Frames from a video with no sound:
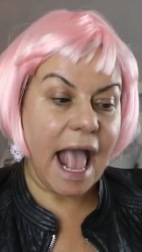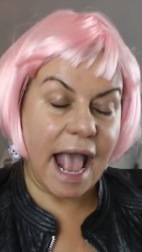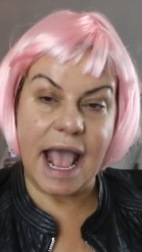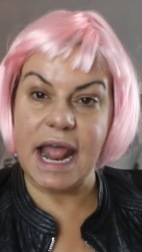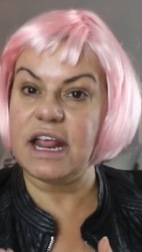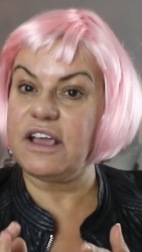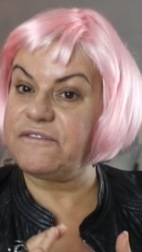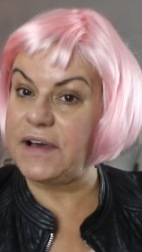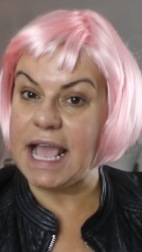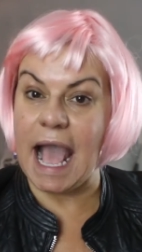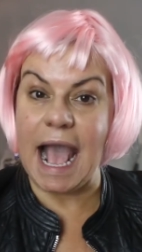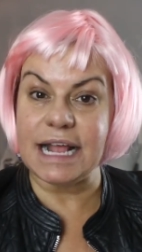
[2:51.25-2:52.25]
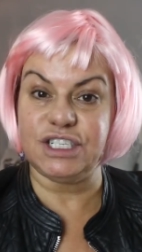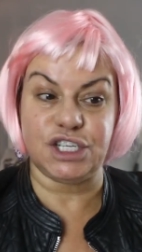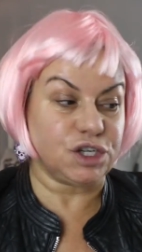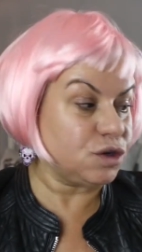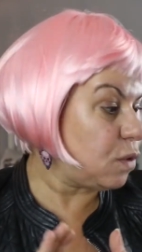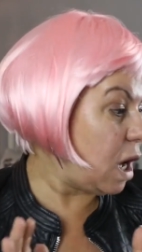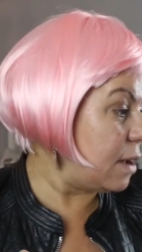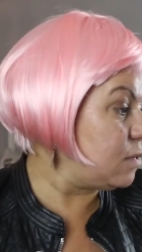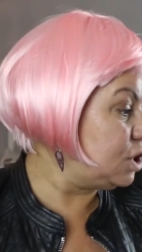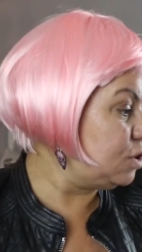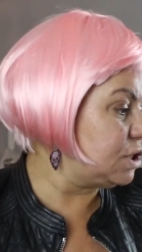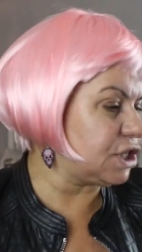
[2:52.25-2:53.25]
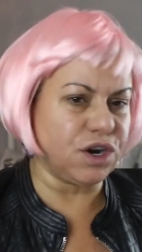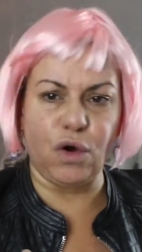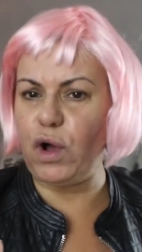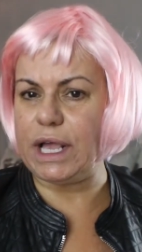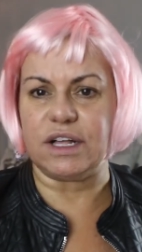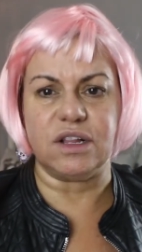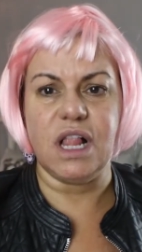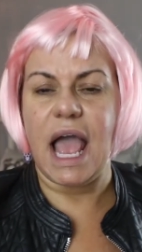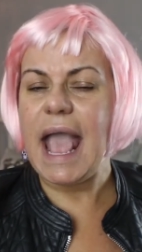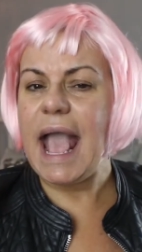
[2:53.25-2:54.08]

And if I had to, I would use an oil.